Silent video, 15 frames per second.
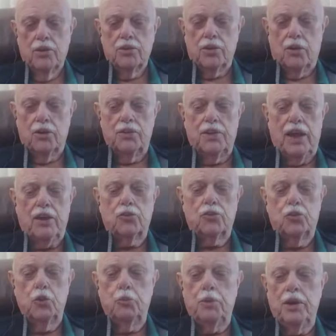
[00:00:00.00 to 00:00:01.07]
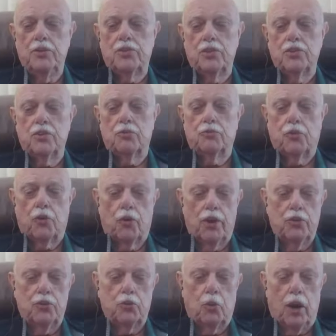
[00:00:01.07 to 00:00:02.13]
So it takes two pieces of
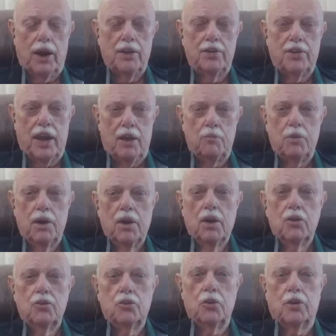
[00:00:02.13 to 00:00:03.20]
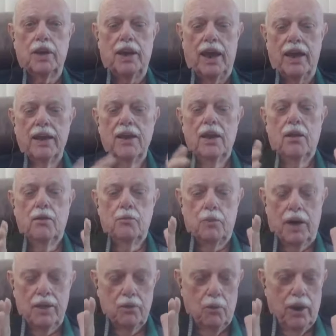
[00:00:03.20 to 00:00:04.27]
4-inch wide tape to connect.
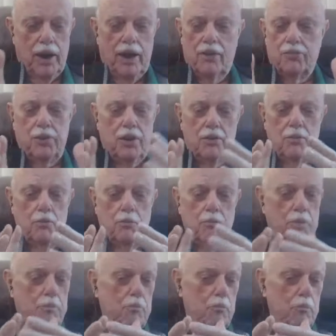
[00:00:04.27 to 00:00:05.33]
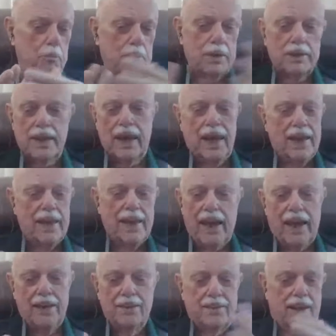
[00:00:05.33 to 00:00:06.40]
By the way, if you build any
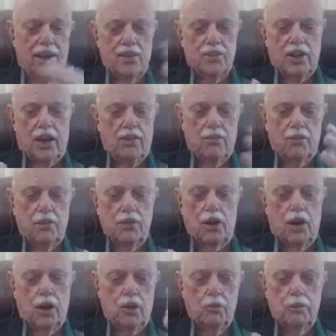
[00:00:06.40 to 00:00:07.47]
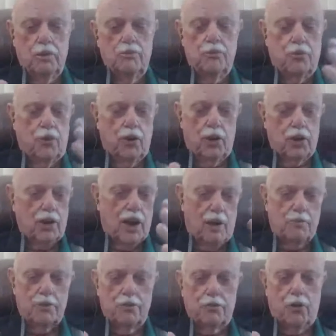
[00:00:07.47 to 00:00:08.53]
antennas out of aluminum foil or
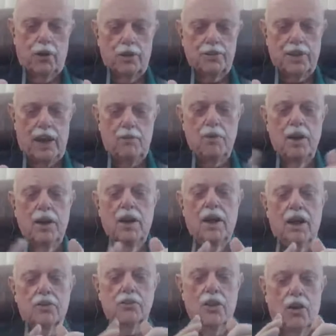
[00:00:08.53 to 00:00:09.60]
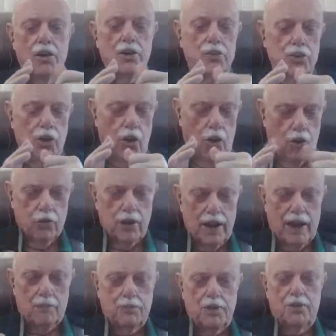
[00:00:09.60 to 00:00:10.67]
copper foil tape, as long as you
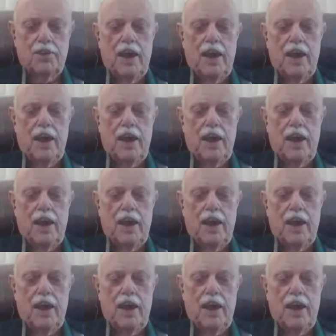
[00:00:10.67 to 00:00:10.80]
overlap the